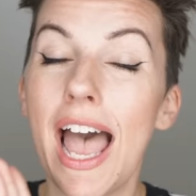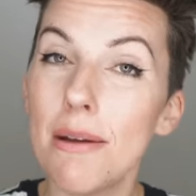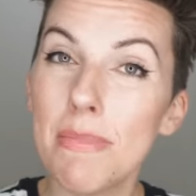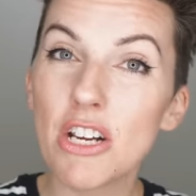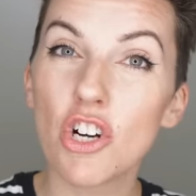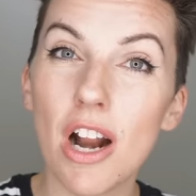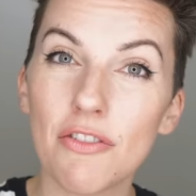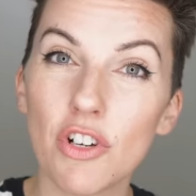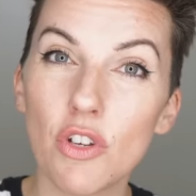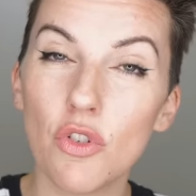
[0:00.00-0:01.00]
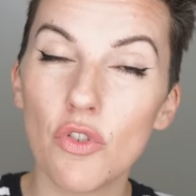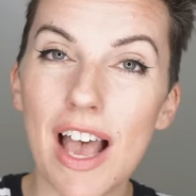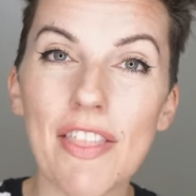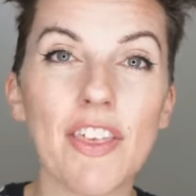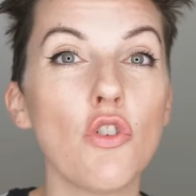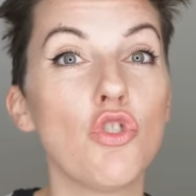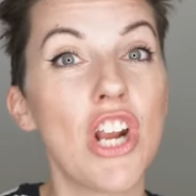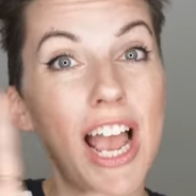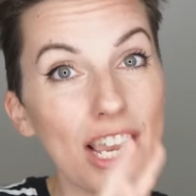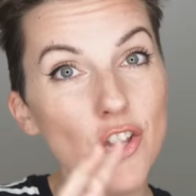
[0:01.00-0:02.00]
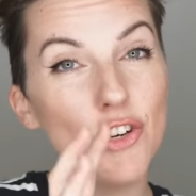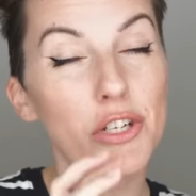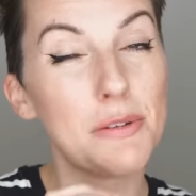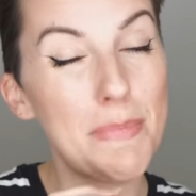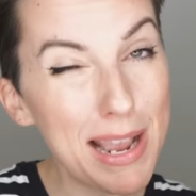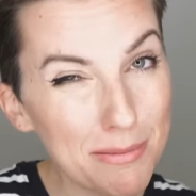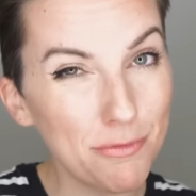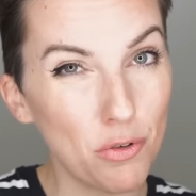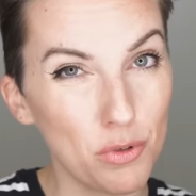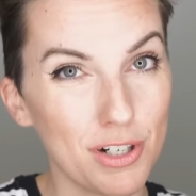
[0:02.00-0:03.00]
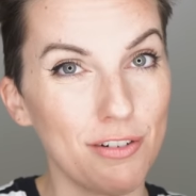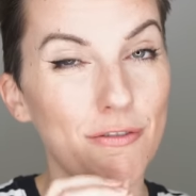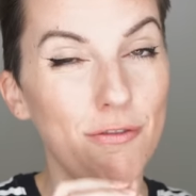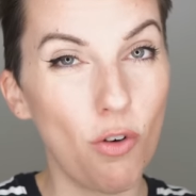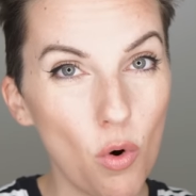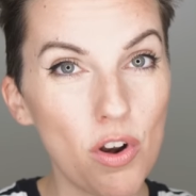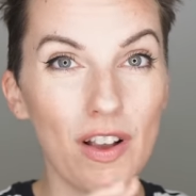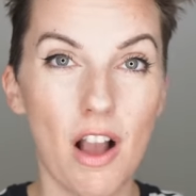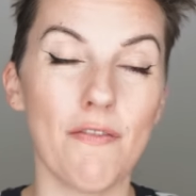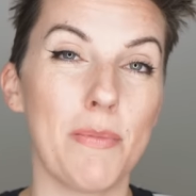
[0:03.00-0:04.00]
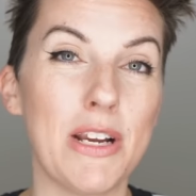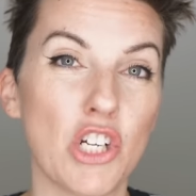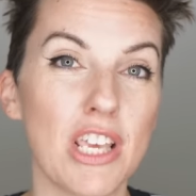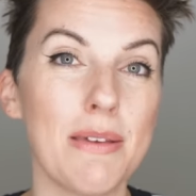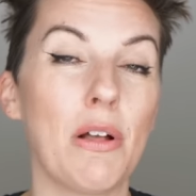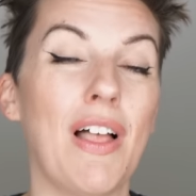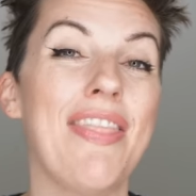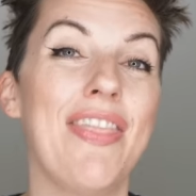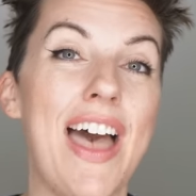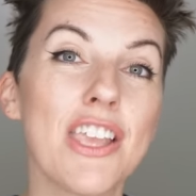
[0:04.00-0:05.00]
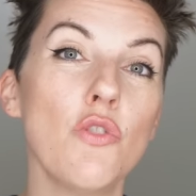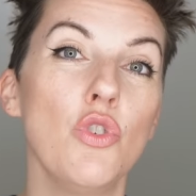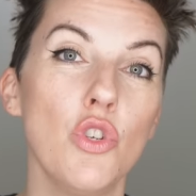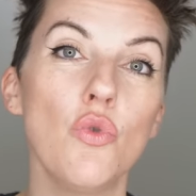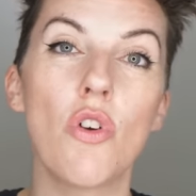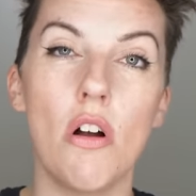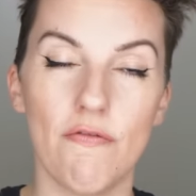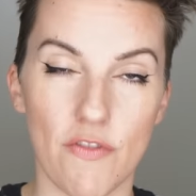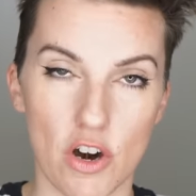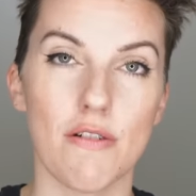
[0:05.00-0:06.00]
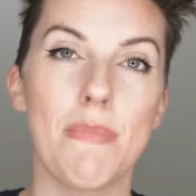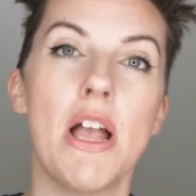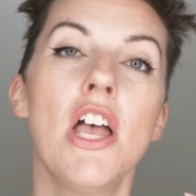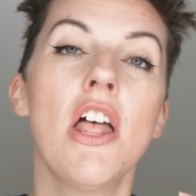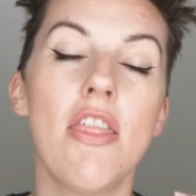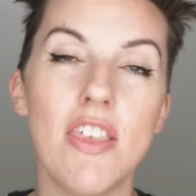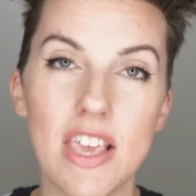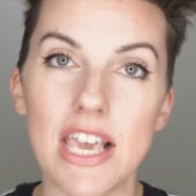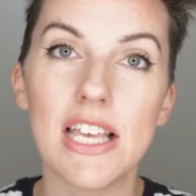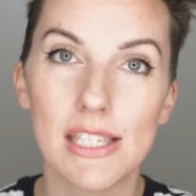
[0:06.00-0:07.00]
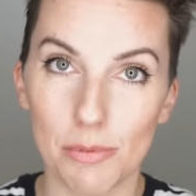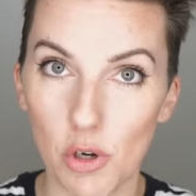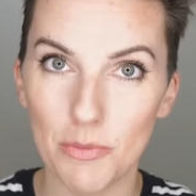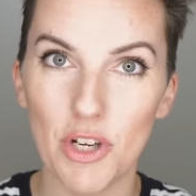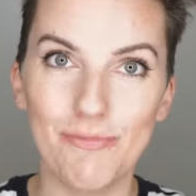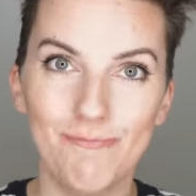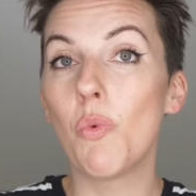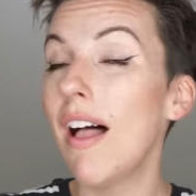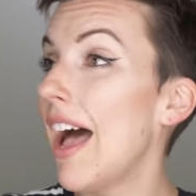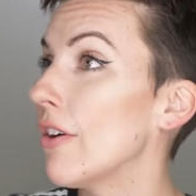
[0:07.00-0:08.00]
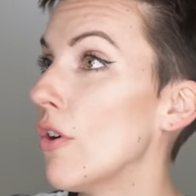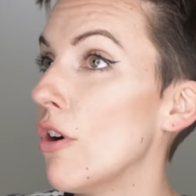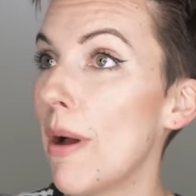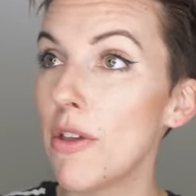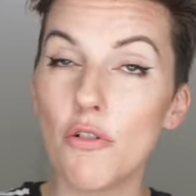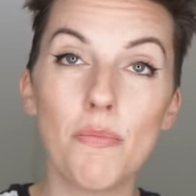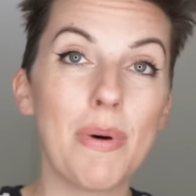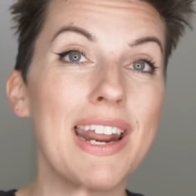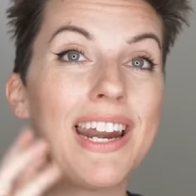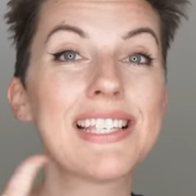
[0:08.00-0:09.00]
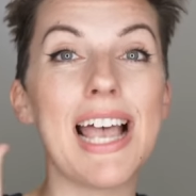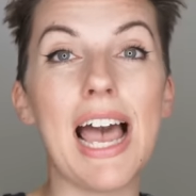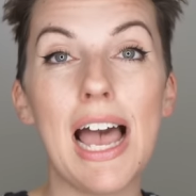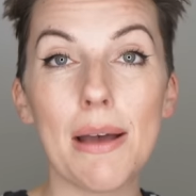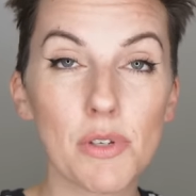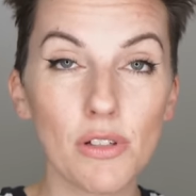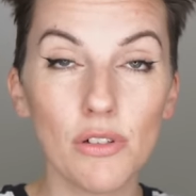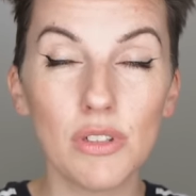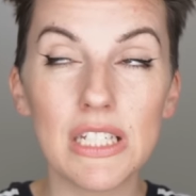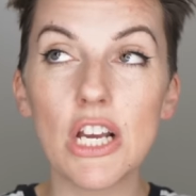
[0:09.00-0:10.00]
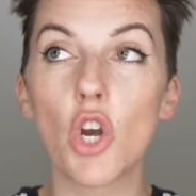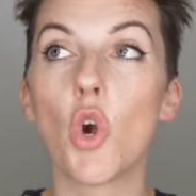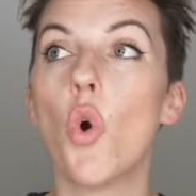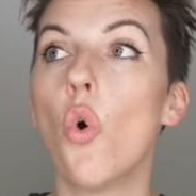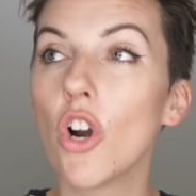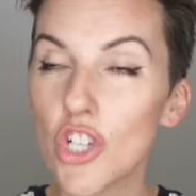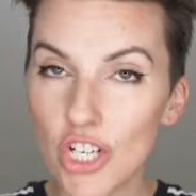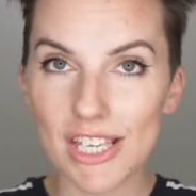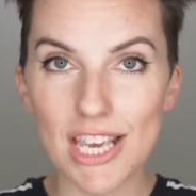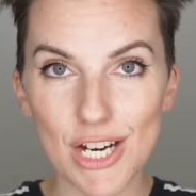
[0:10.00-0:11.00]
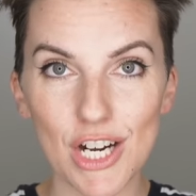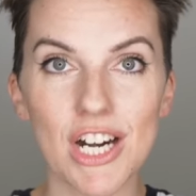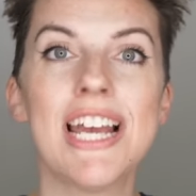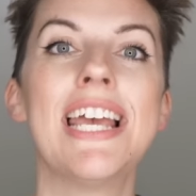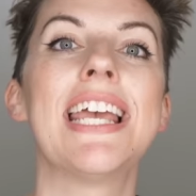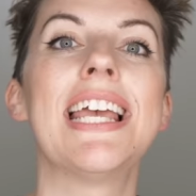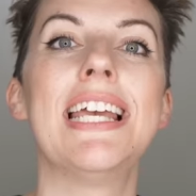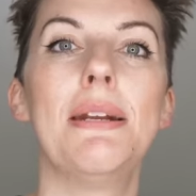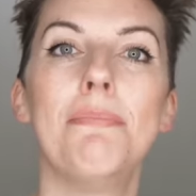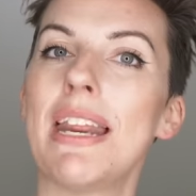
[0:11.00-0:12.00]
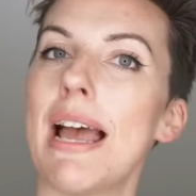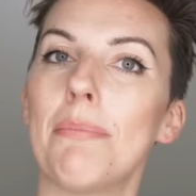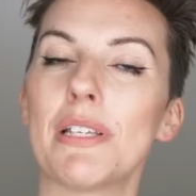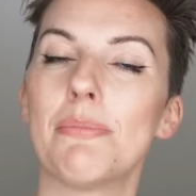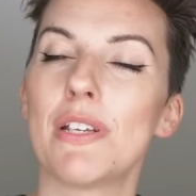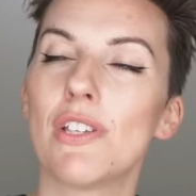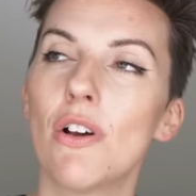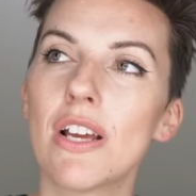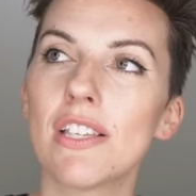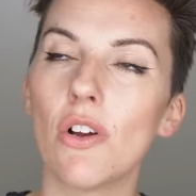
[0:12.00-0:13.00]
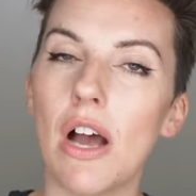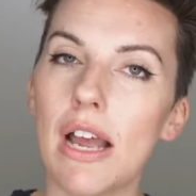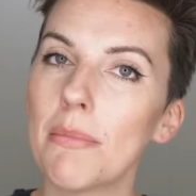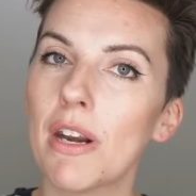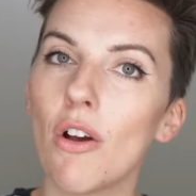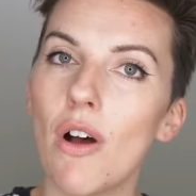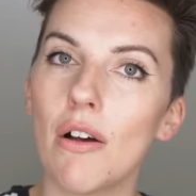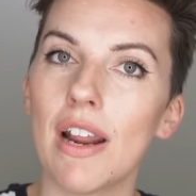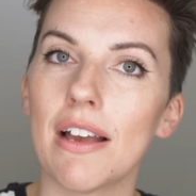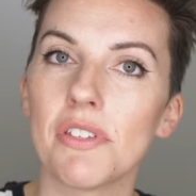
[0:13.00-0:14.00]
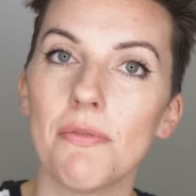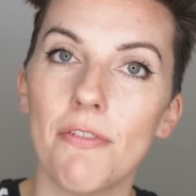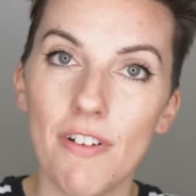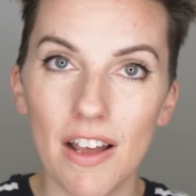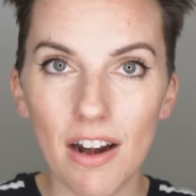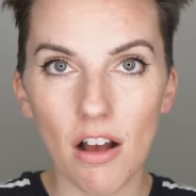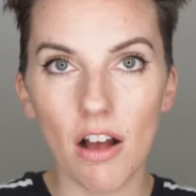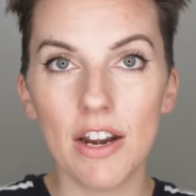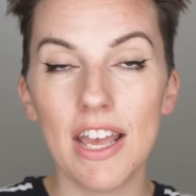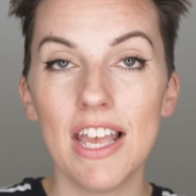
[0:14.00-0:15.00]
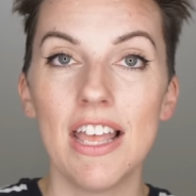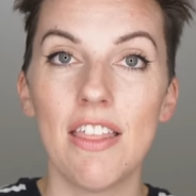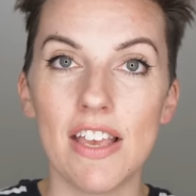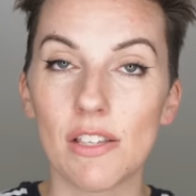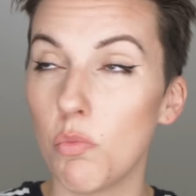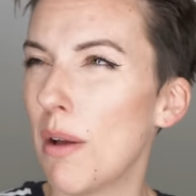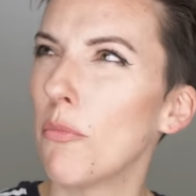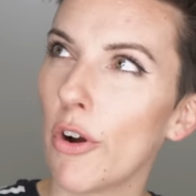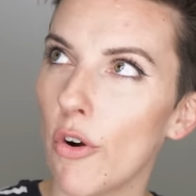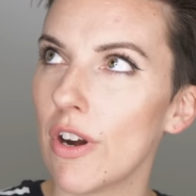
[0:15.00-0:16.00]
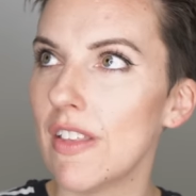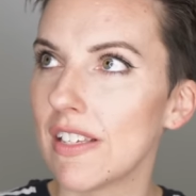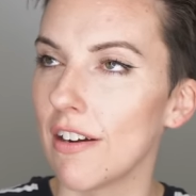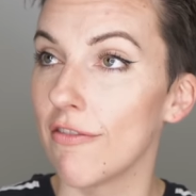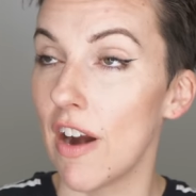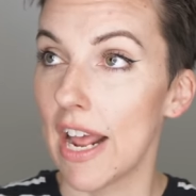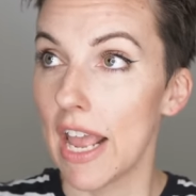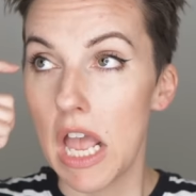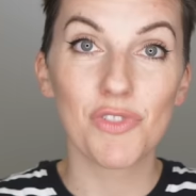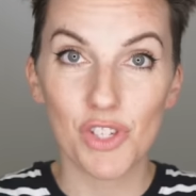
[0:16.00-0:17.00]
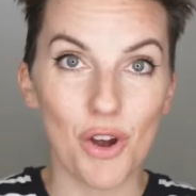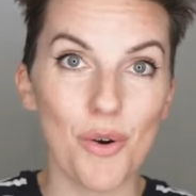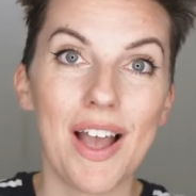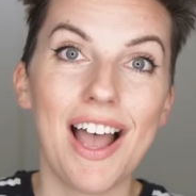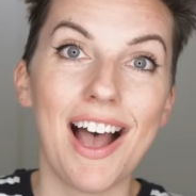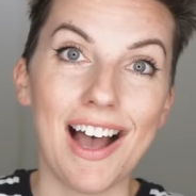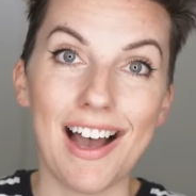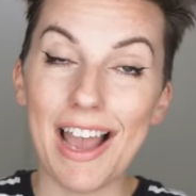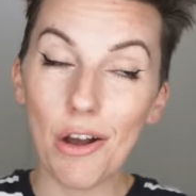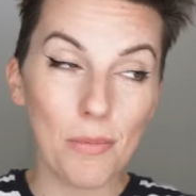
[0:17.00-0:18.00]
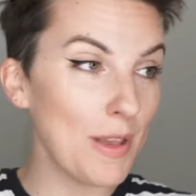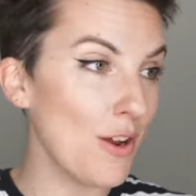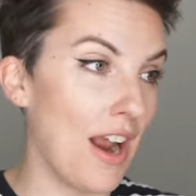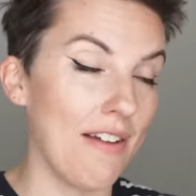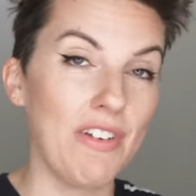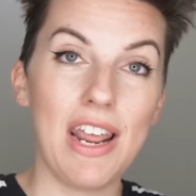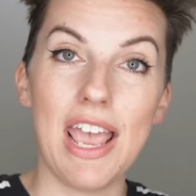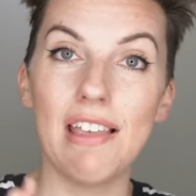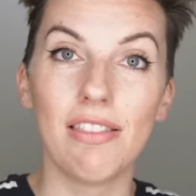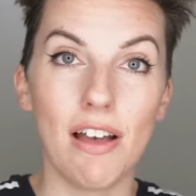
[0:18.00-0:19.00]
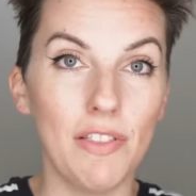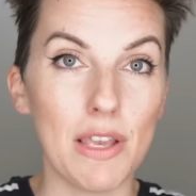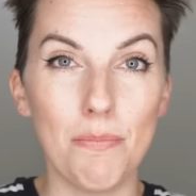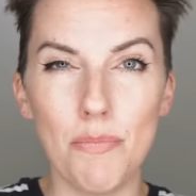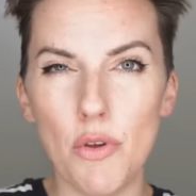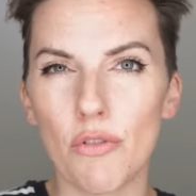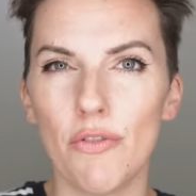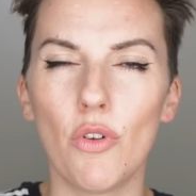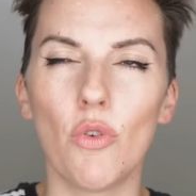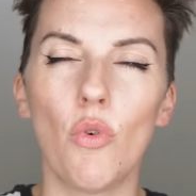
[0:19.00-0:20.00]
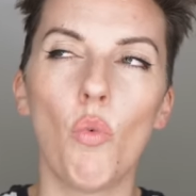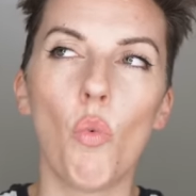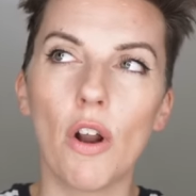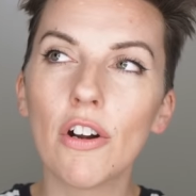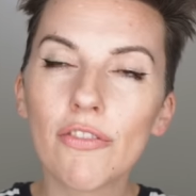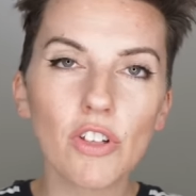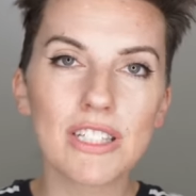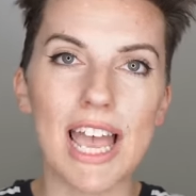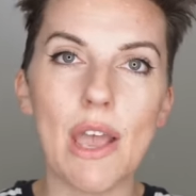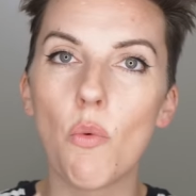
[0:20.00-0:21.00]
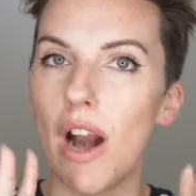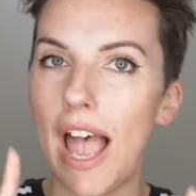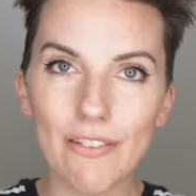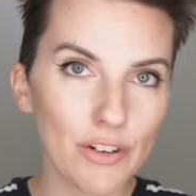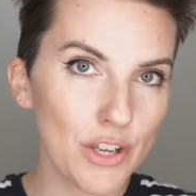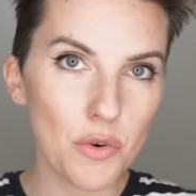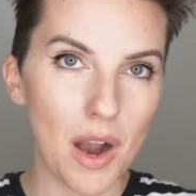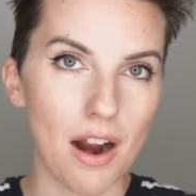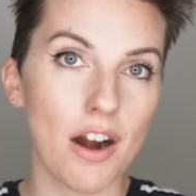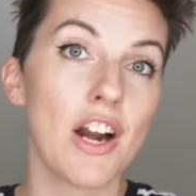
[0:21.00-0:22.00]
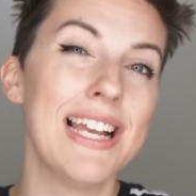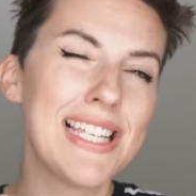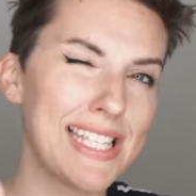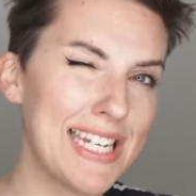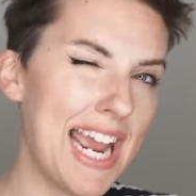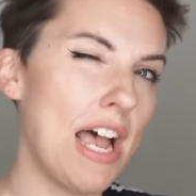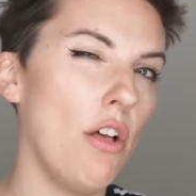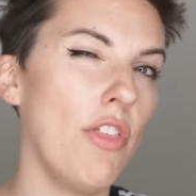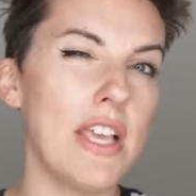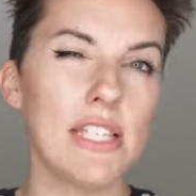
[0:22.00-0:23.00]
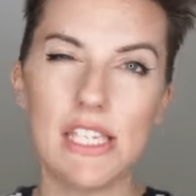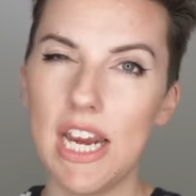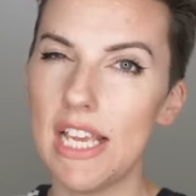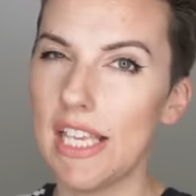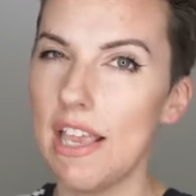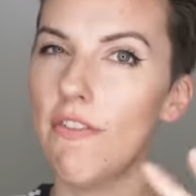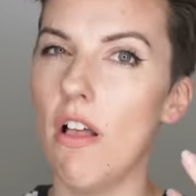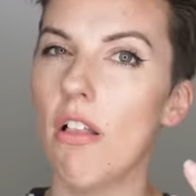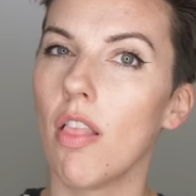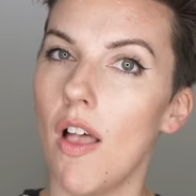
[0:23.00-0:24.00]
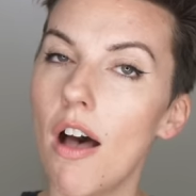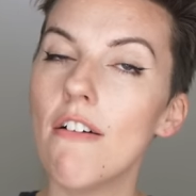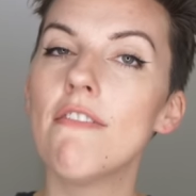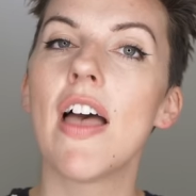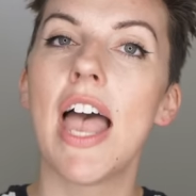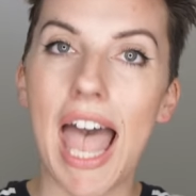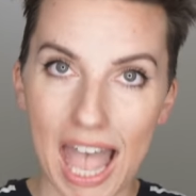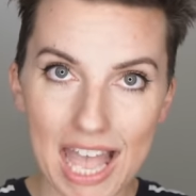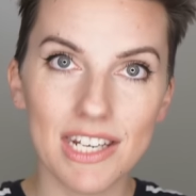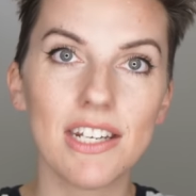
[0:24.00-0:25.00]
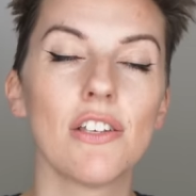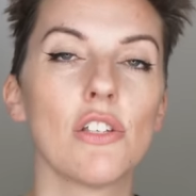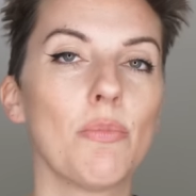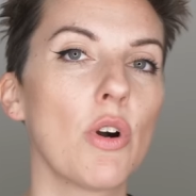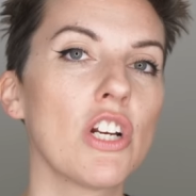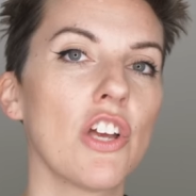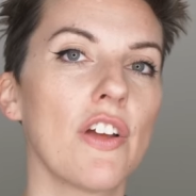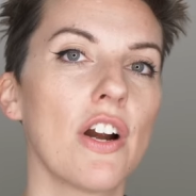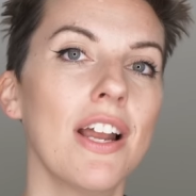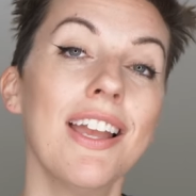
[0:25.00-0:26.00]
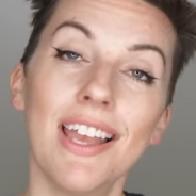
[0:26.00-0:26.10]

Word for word: and make sure after you do that that you check your spam folder for the confirmation email and that you do confirm the subscription. Well, I don't know about you, but it is absolutely gorgeous here in Minneapolis, Minnesota. So I'm gonna go out and have some fun on this while I'm recording this on a Friday. So uh, I hope that you're having a lovely, beautiful, wonderful day wherever you are. Stay healthy, stay safe, love and support each other.